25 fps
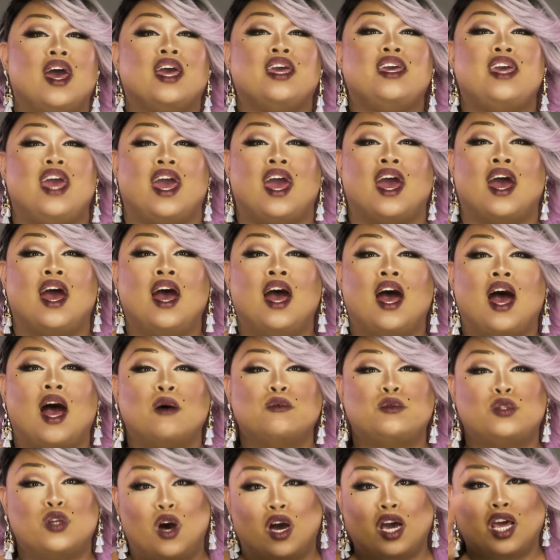Yeah,
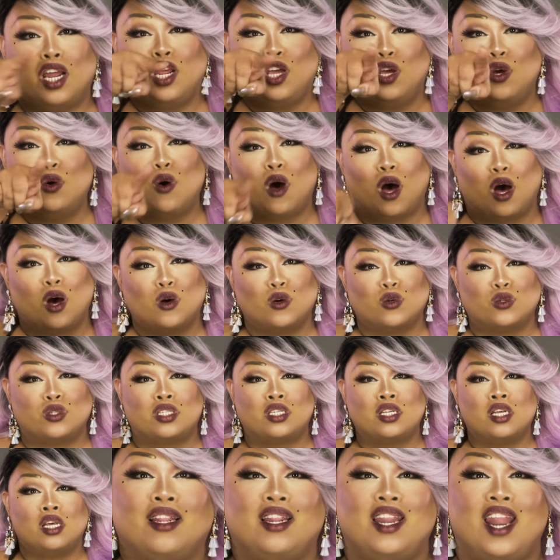I'm talking to you
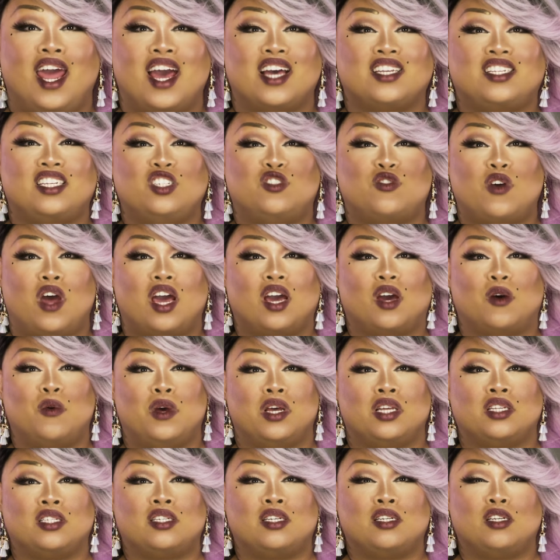hoes, nasty drag
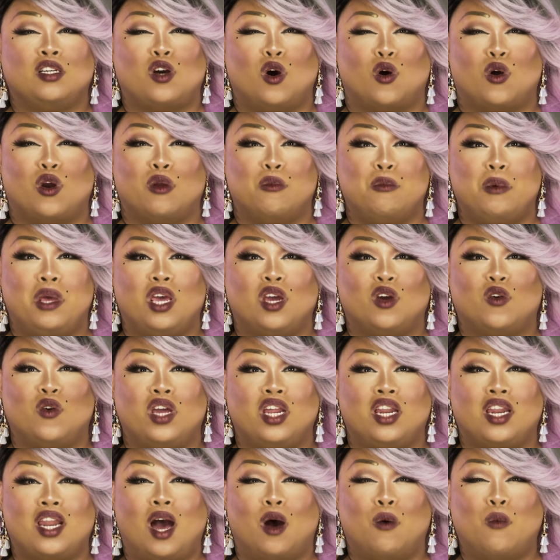queens. Go to the meet and
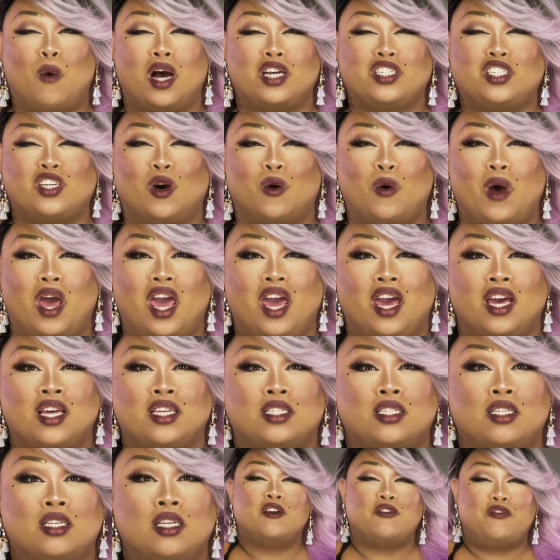greet and I wash your
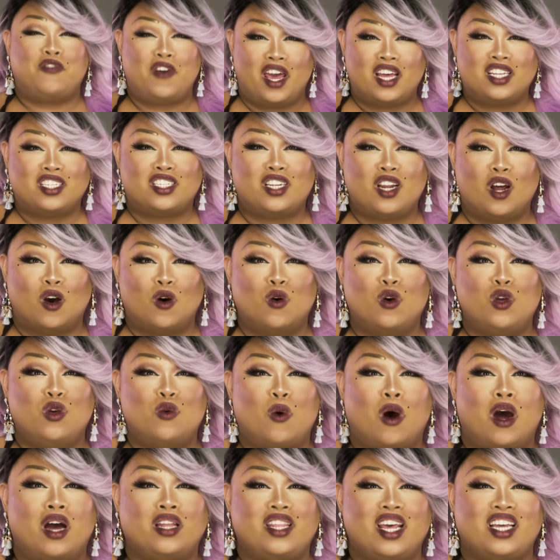ass. The fans know who
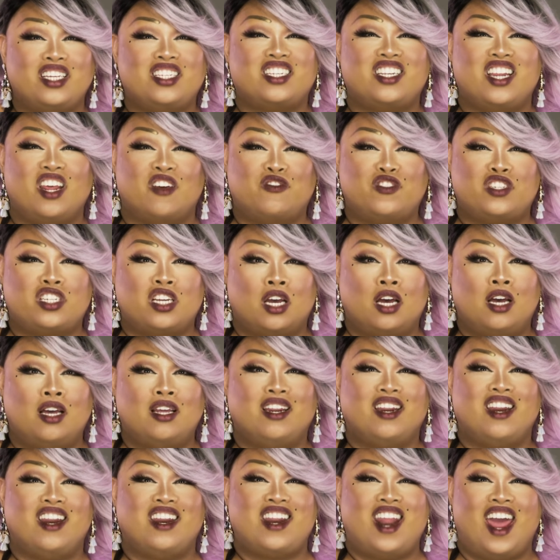you are, they sniffed you.
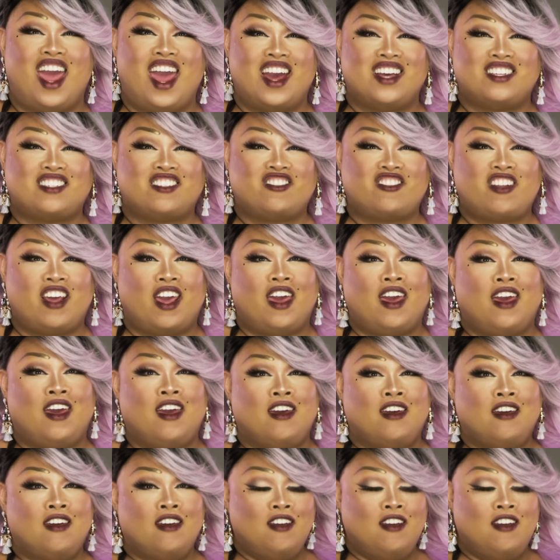Nasty.